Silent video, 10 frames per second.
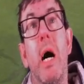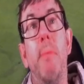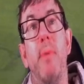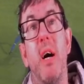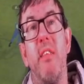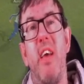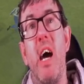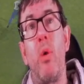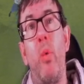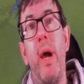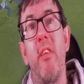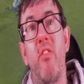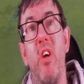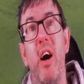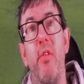But
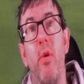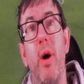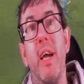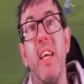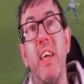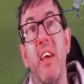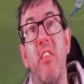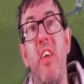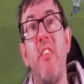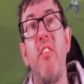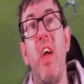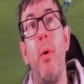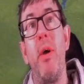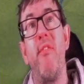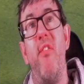Aguiar's got other ideas. He's
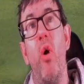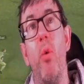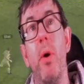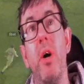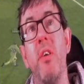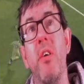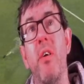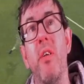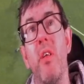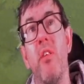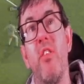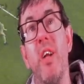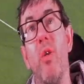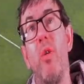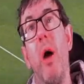going forward.
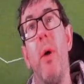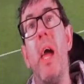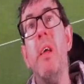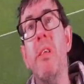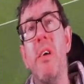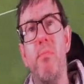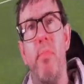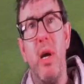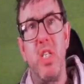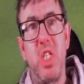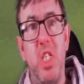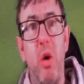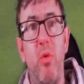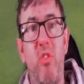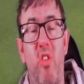Still going. But
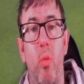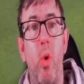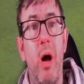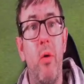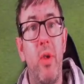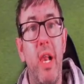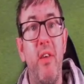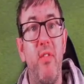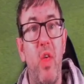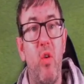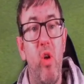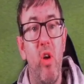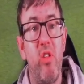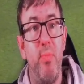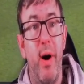shoots wildly over the
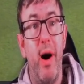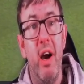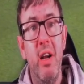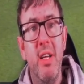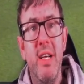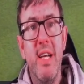crossbar.